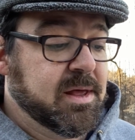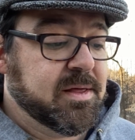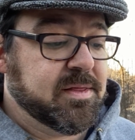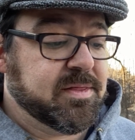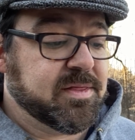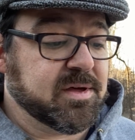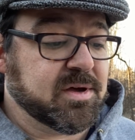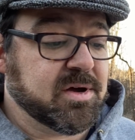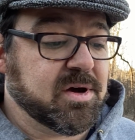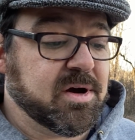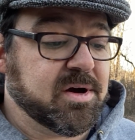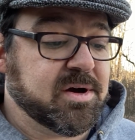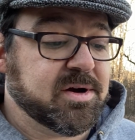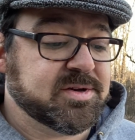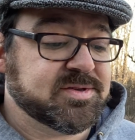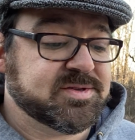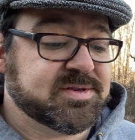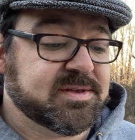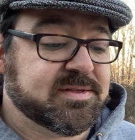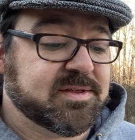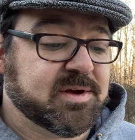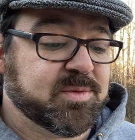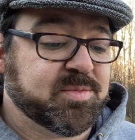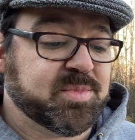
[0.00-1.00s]
The guards
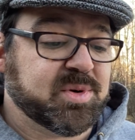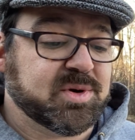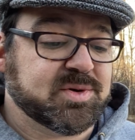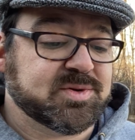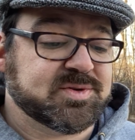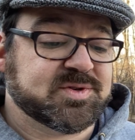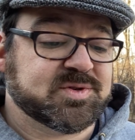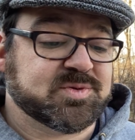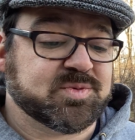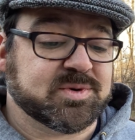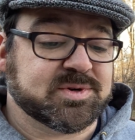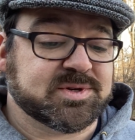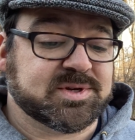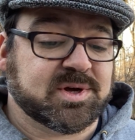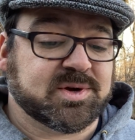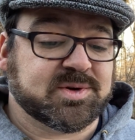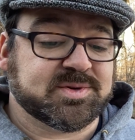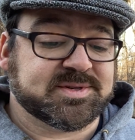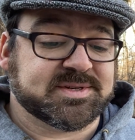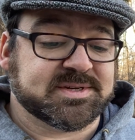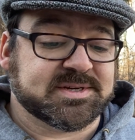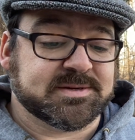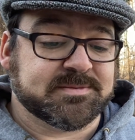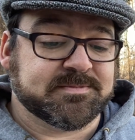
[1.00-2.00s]
at their posts were
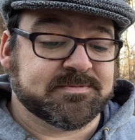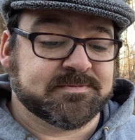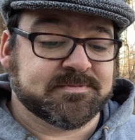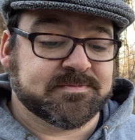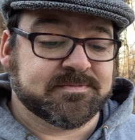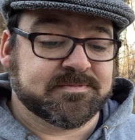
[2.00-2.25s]
dozing.